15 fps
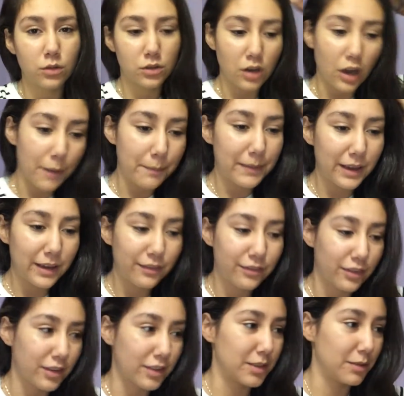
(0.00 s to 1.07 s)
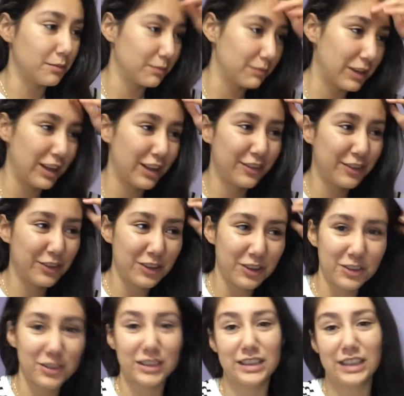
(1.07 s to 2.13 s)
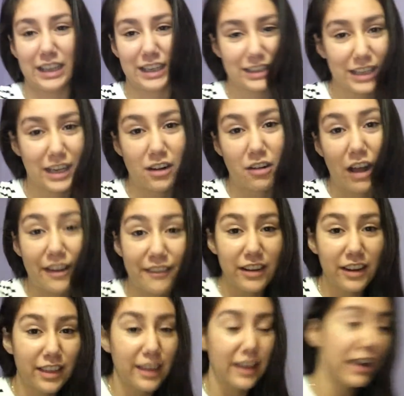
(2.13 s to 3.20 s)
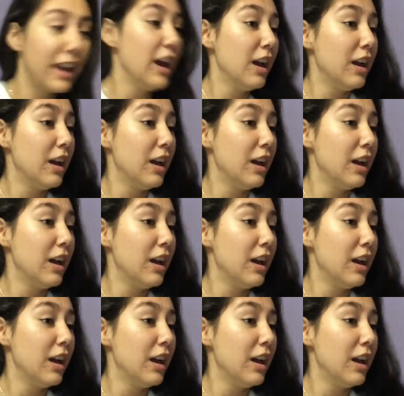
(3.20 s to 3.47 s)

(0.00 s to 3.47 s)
shopping for some colorful clothes because, like I said, I don't have anything.